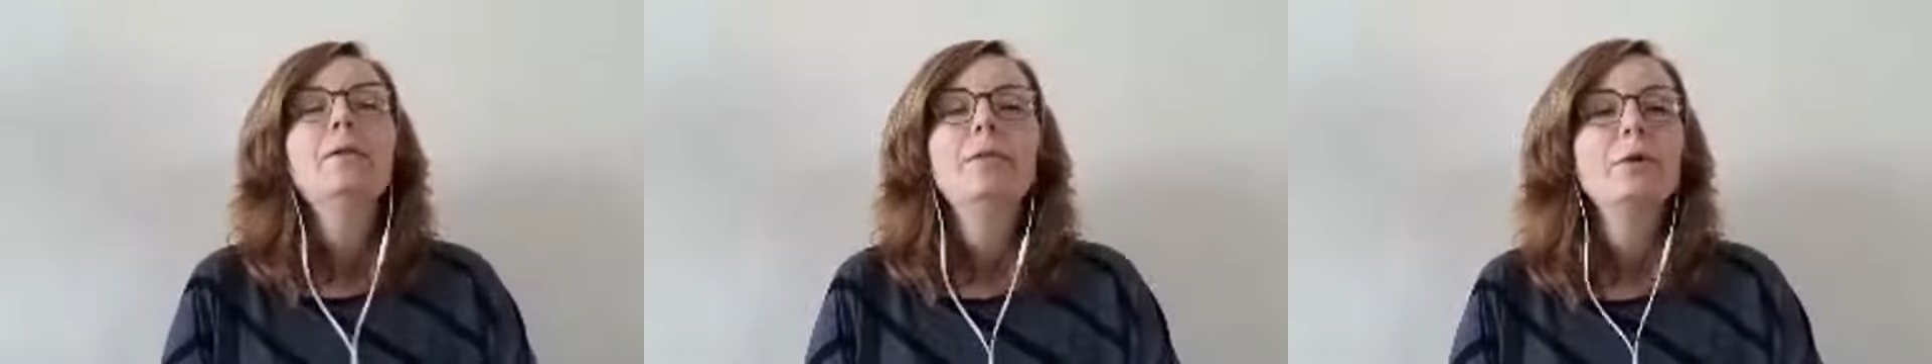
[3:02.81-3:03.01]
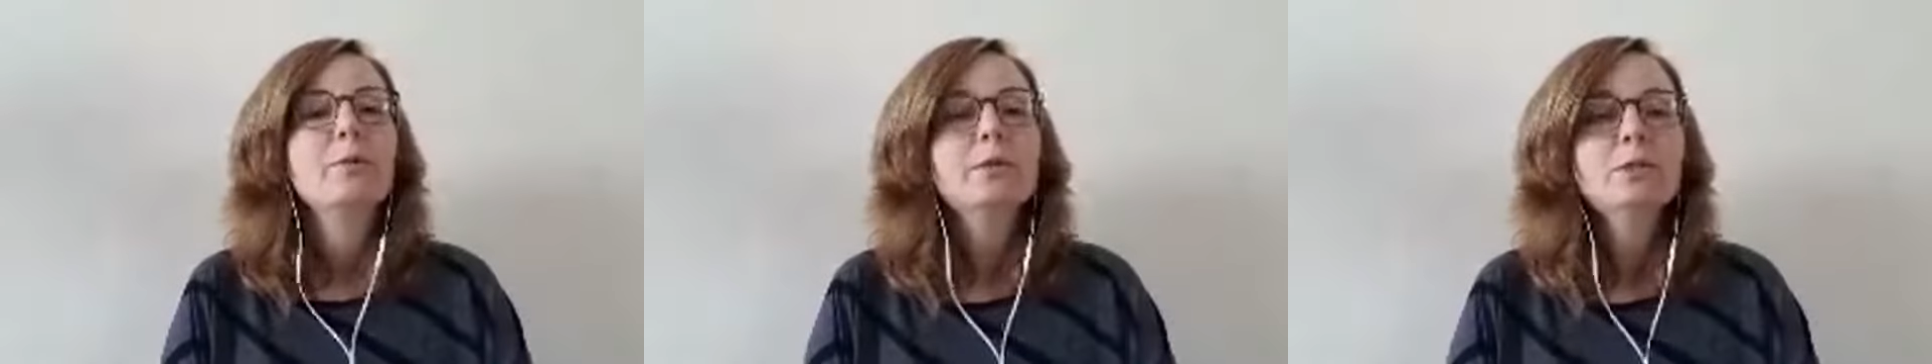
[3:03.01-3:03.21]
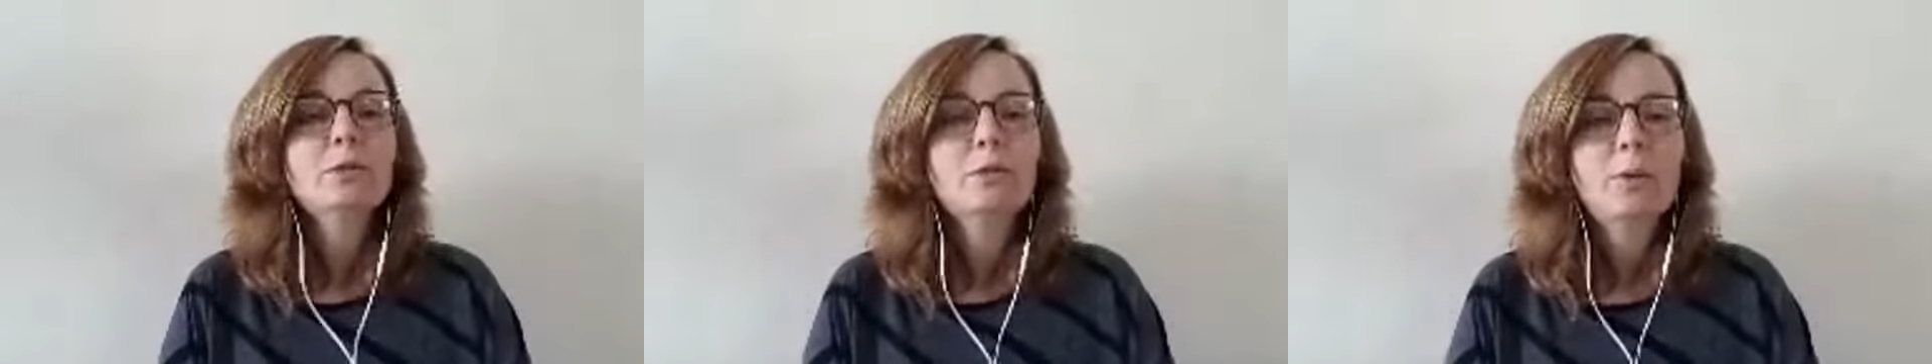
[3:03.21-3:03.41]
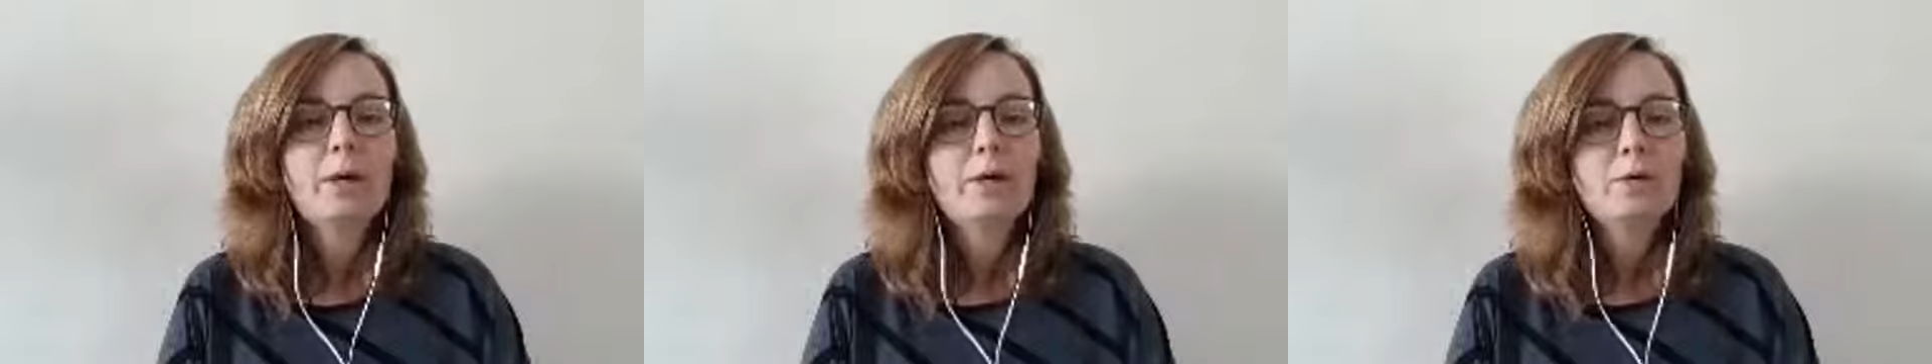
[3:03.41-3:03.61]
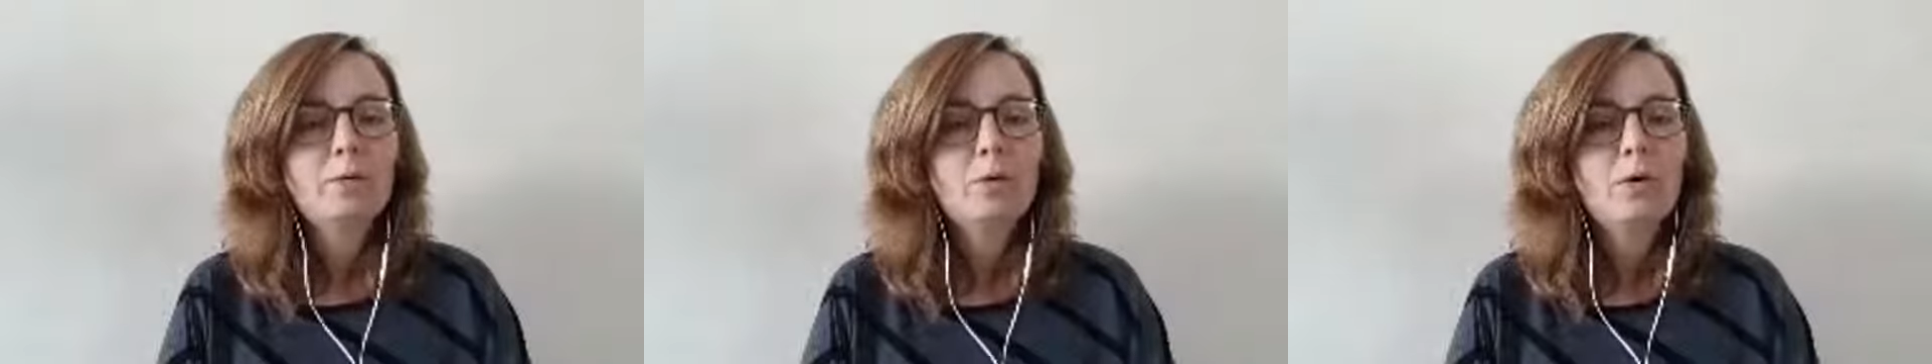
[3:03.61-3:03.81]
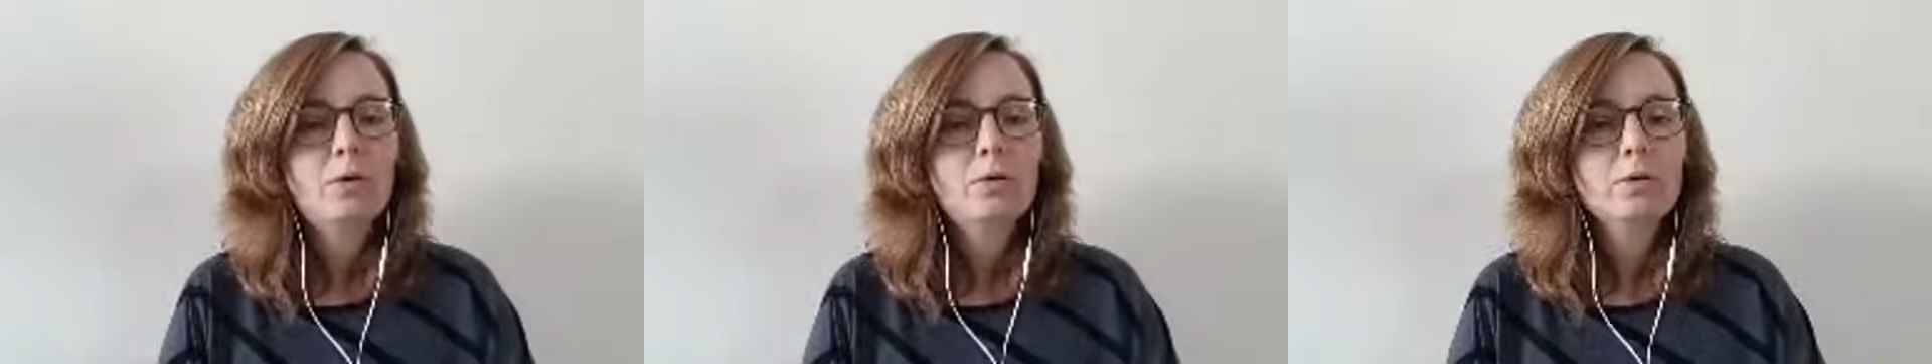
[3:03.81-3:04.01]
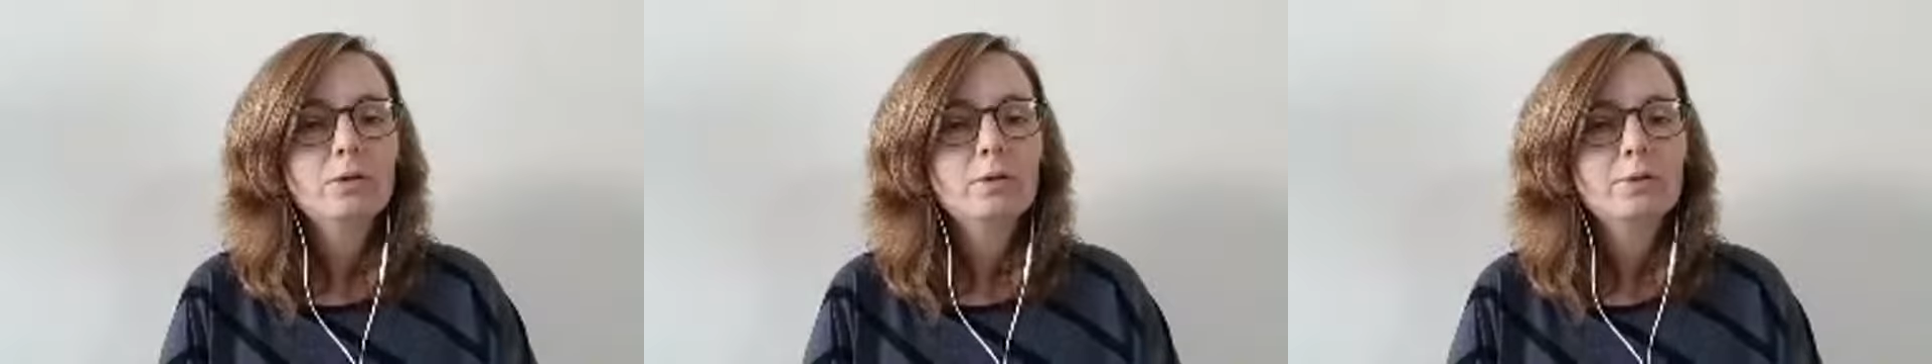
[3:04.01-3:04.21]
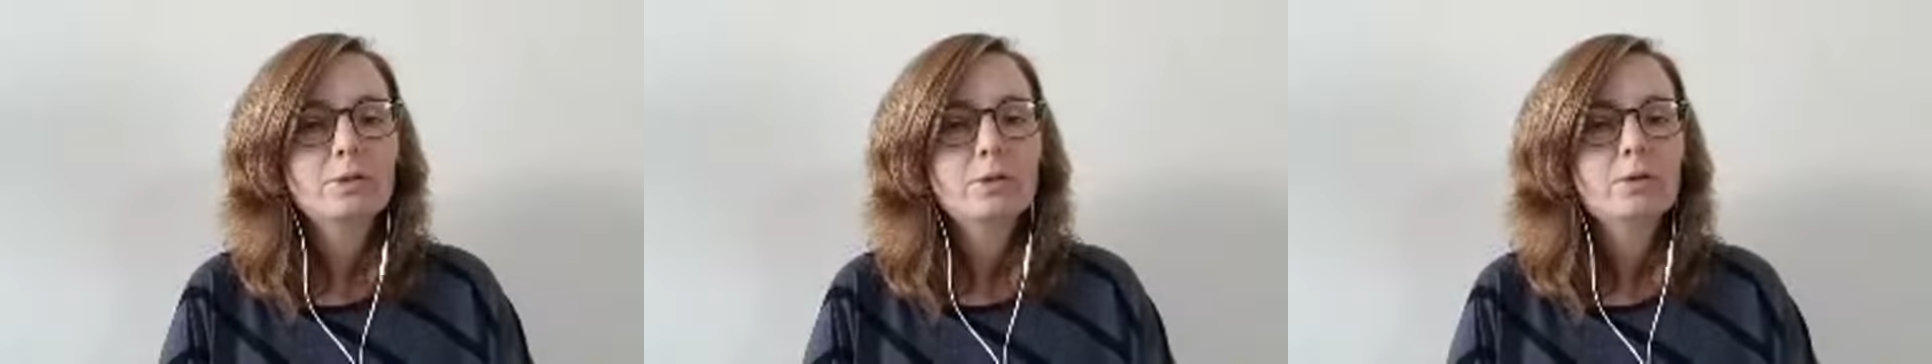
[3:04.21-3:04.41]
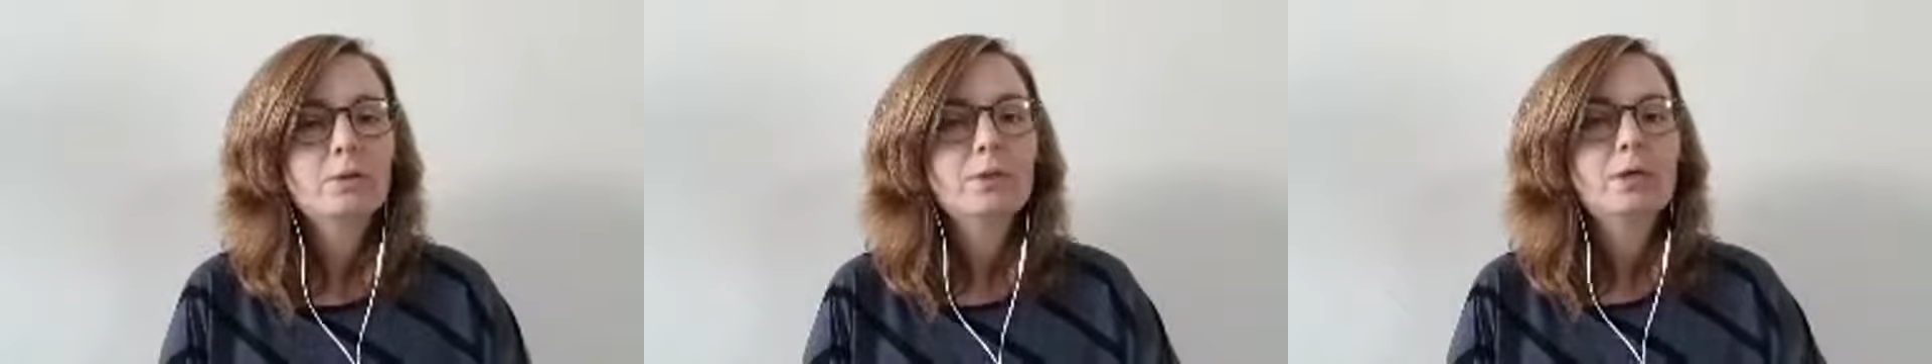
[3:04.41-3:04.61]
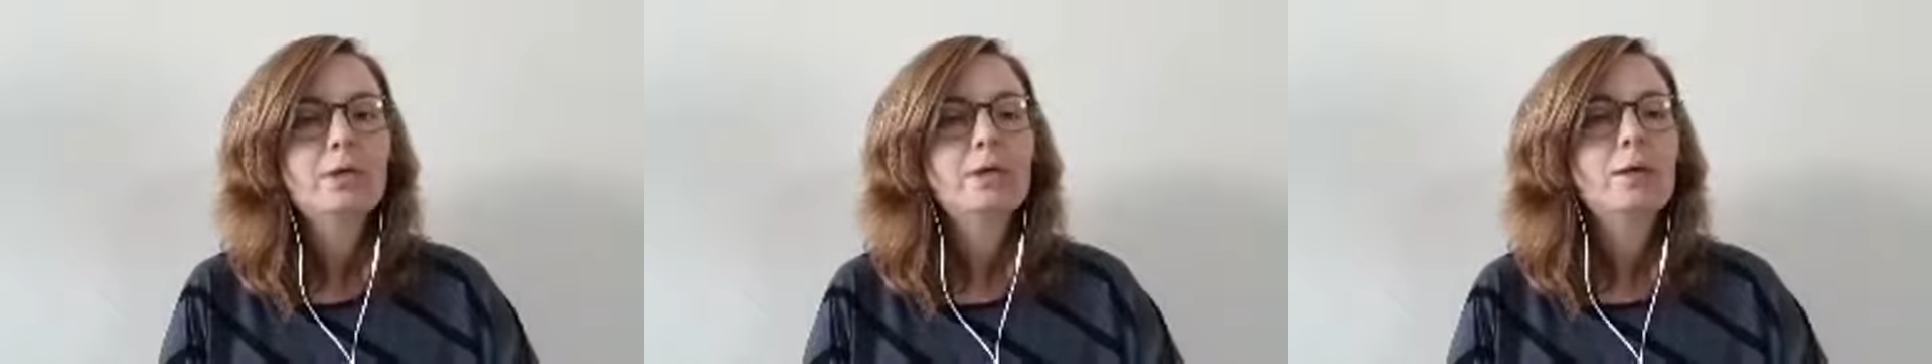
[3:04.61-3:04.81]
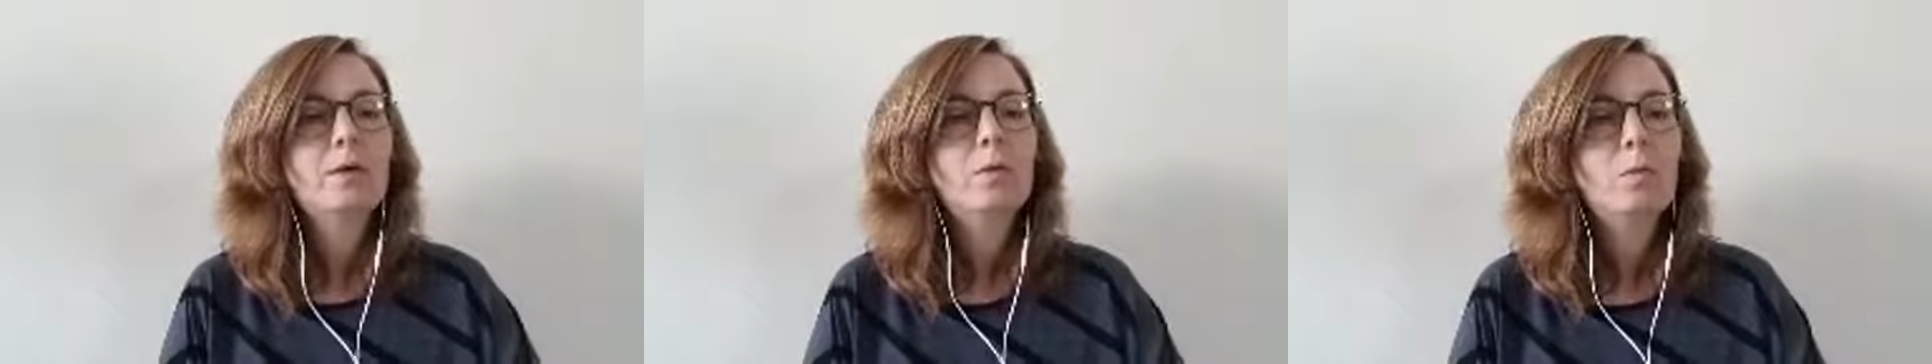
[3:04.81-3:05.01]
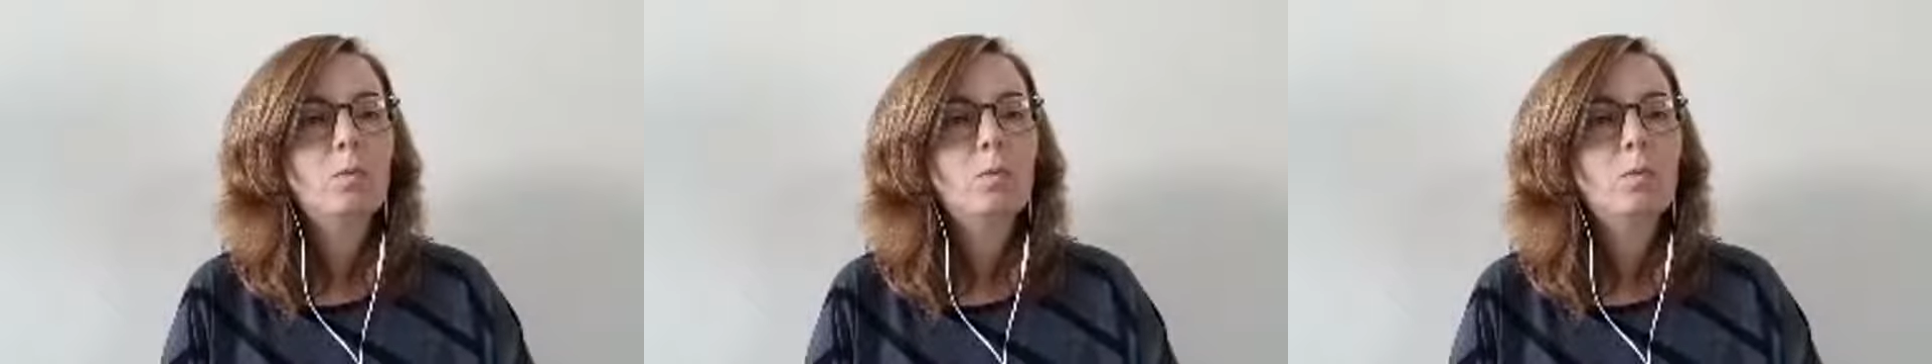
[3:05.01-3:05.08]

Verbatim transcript: there is no right or wrong. There is only